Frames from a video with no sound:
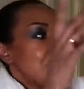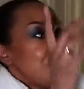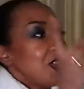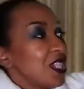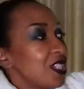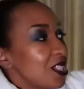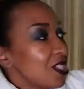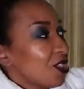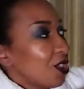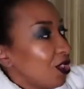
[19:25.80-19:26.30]

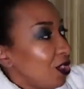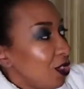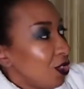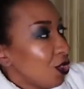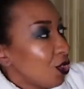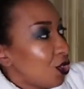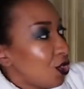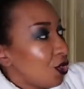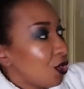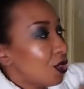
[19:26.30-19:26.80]
This is gonna
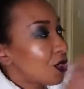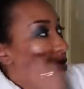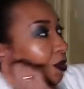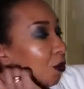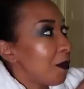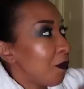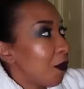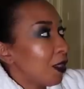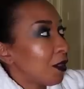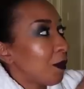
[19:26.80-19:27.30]
look good
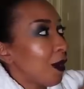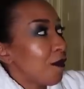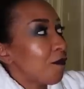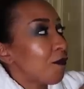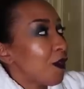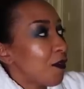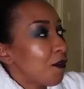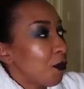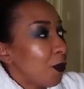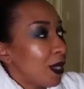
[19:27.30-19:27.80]
in one of my
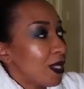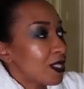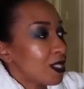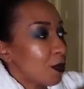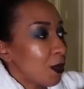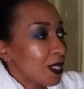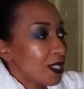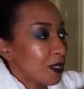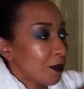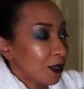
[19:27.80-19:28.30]
favorite ways to
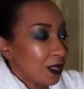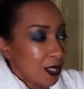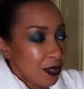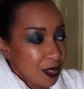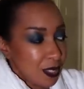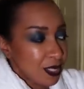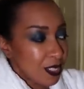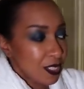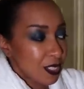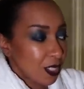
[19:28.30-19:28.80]
wear something like
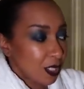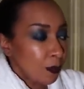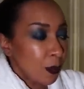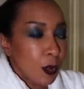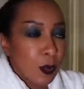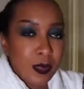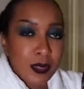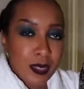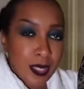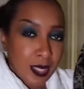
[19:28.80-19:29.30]
this. It's gonna
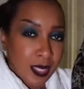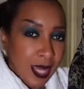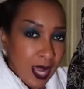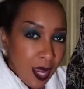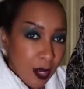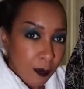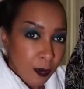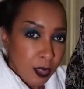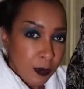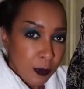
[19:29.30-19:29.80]
be with like
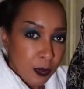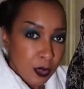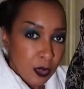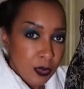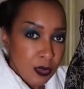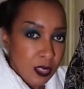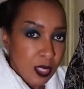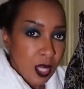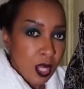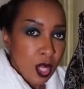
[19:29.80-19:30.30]
cowboy
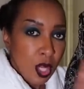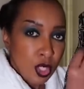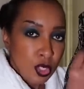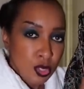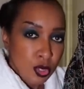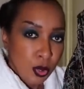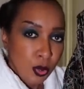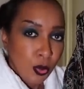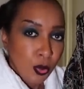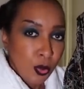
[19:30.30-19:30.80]
boots,
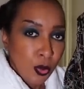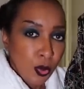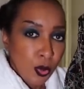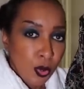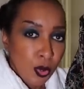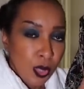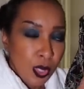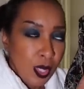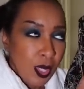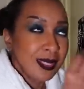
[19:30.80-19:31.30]

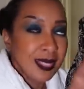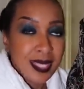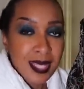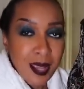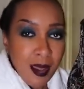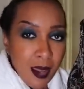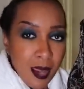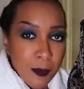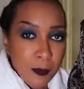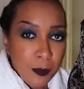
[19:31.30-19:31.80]
tall
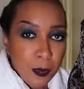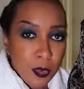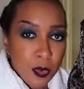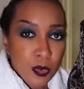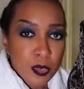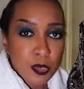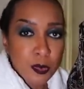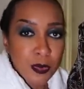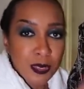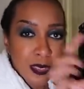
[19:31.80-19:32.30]
knee-high
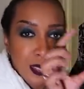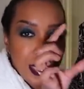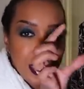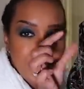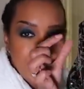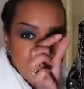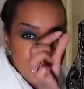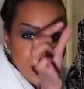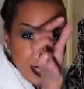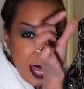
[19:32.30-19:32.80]
boots with
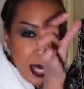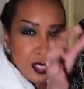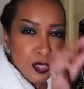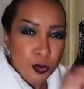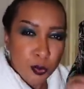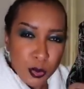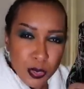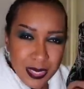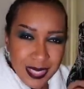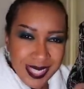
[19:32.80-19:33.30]
like stacked
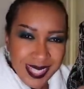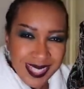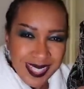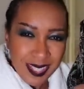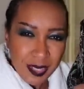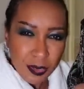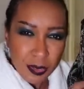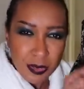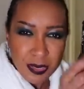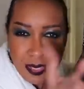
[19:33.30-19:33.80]
wood
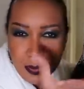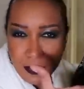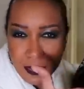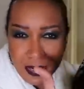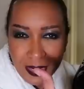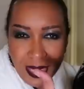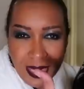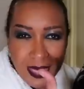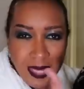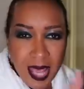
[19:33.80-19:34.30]
heel,
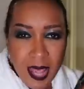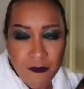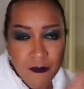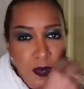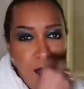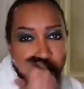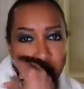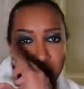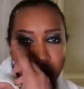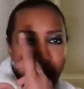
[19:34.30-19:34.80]
something like that.
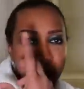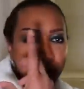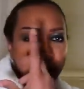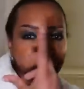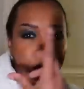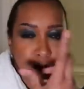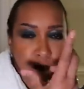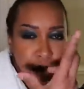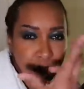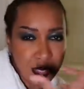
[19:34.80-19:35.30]
Very like
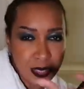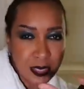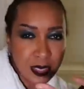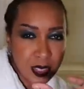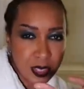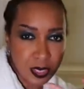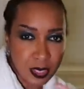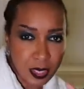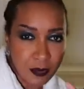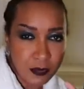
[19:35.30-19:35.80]

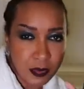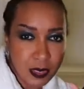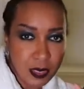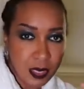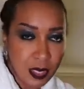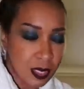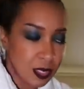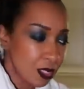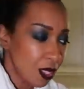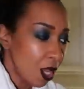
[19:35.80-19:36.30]
vintage
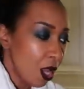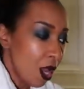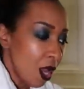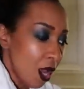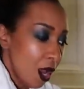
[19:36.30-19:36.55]
70s.